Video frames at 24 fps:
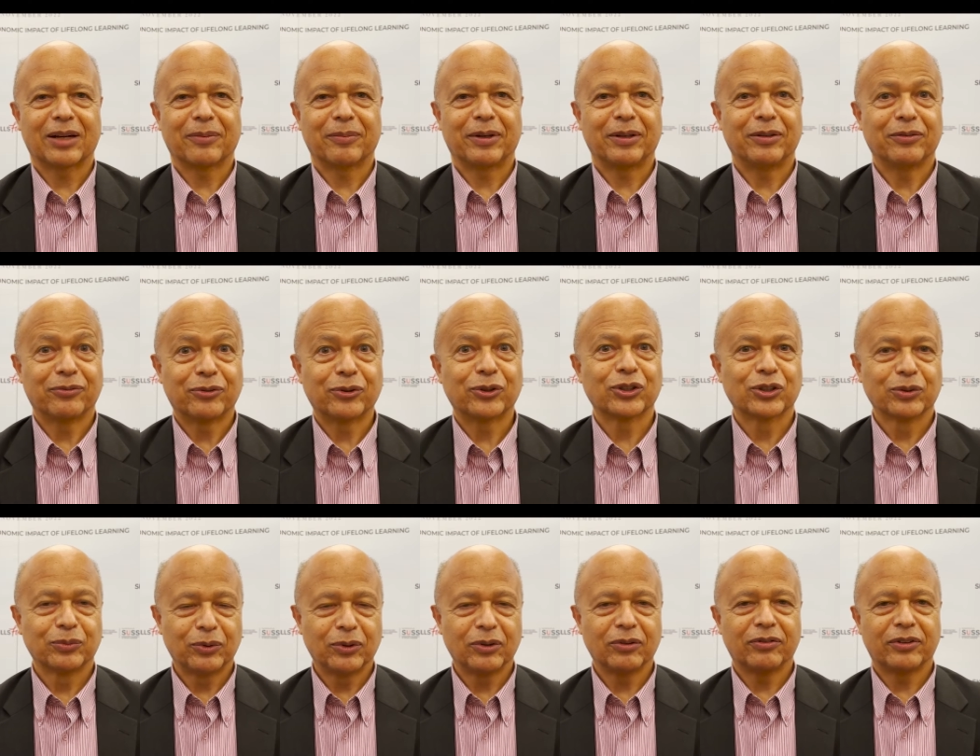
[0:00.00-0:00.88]
And first of
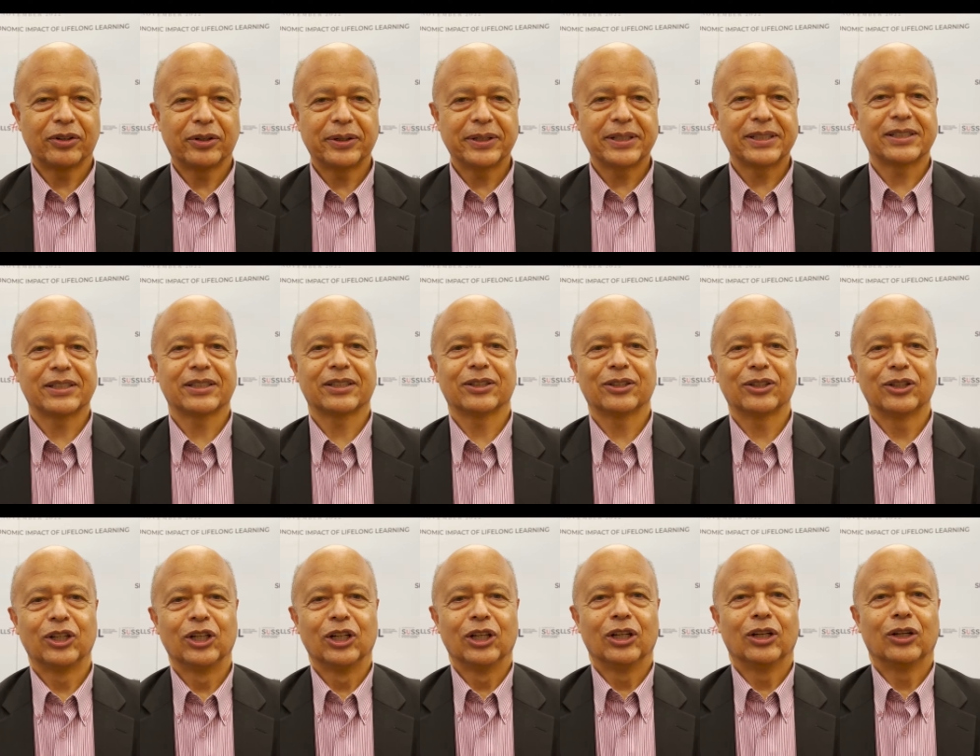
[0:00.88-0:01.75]
all, there is a
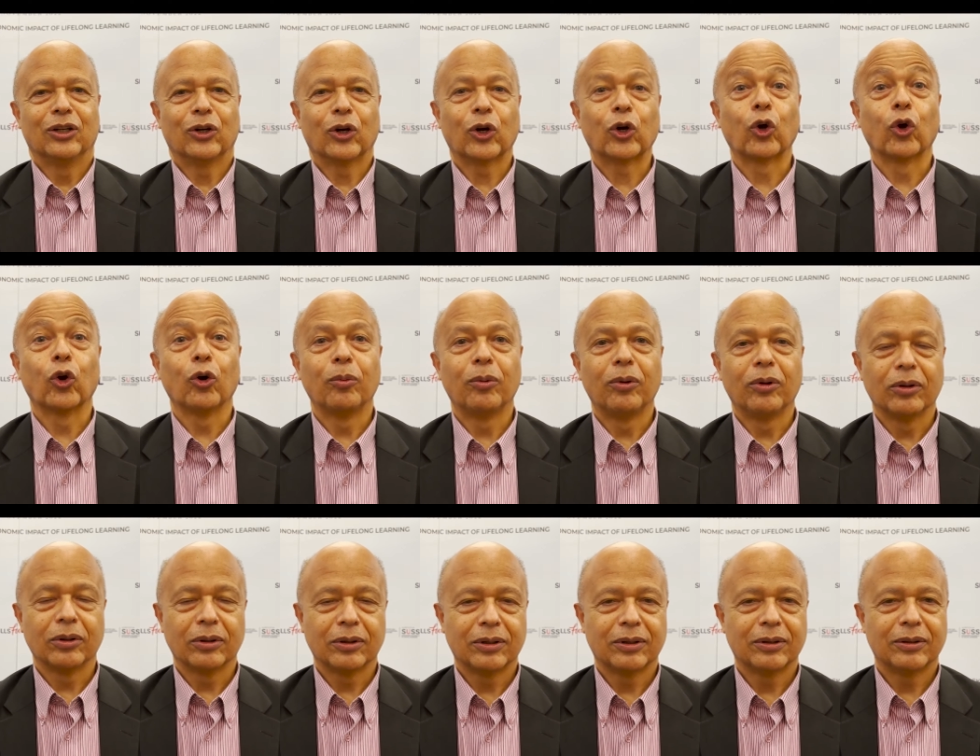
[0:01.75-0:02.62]

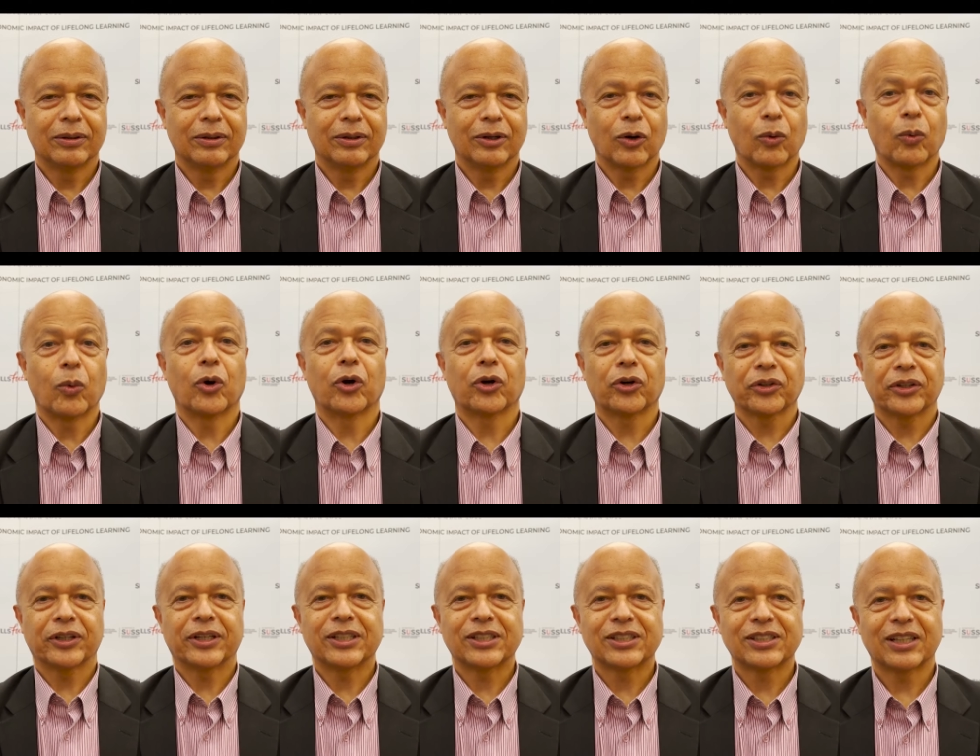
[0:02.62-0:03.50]
global
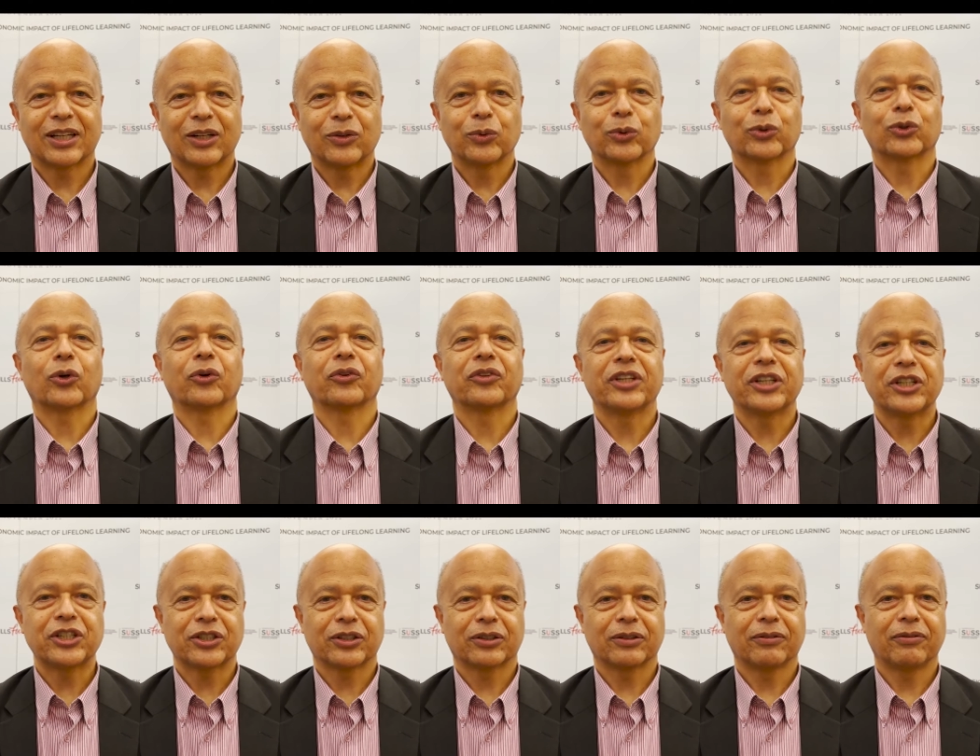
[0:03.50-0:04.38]
awareness and
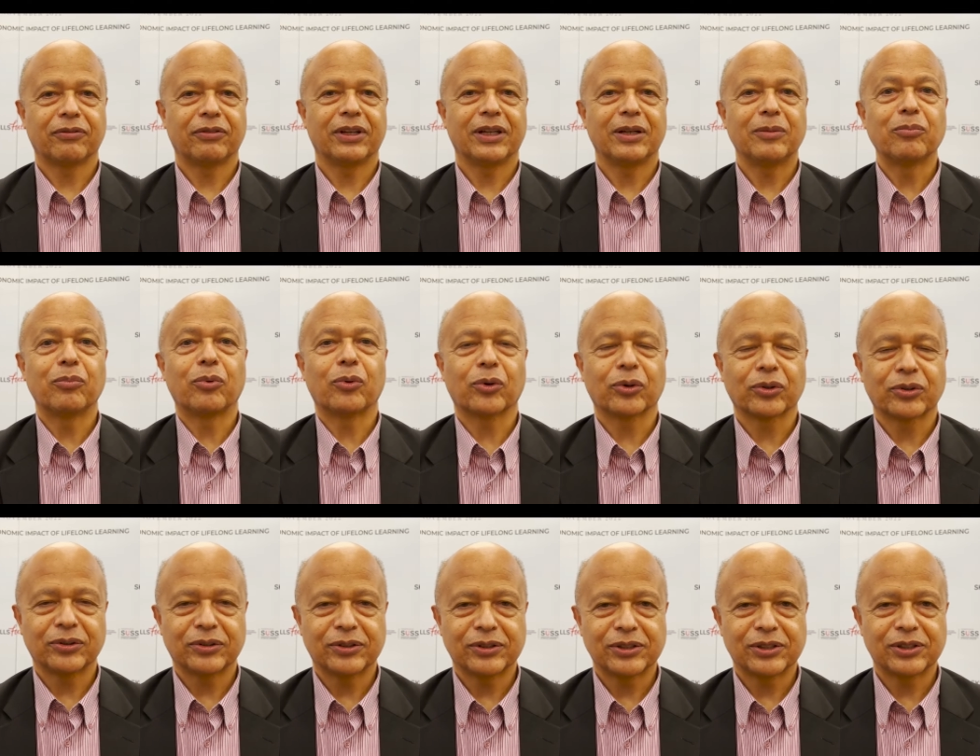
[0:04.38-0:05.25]
recognition of the
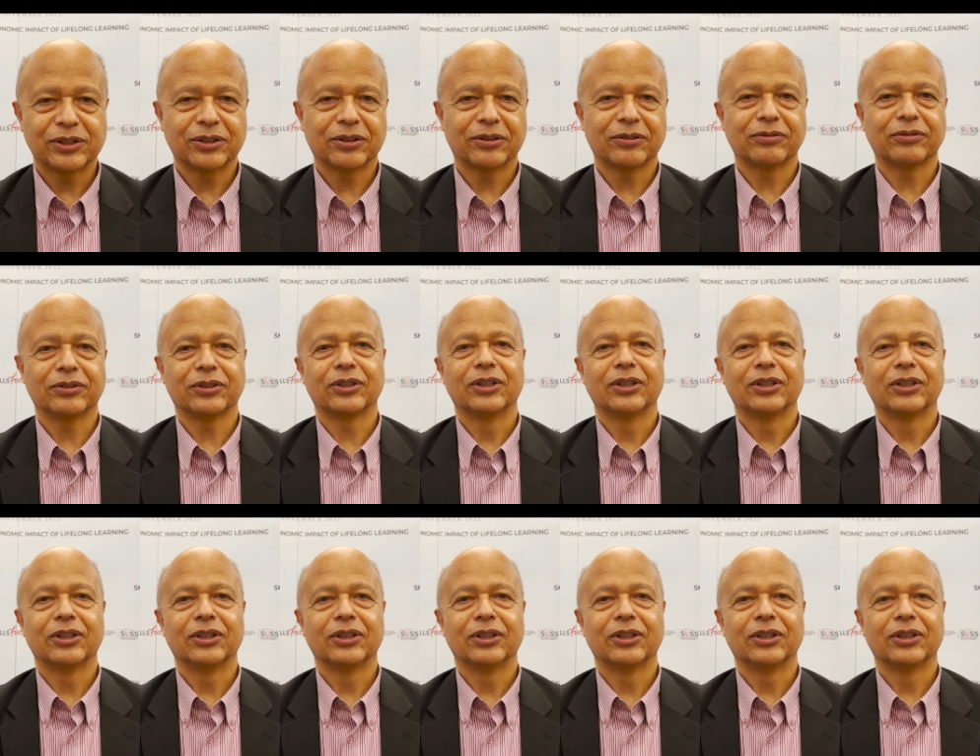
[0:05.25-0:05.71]
importance of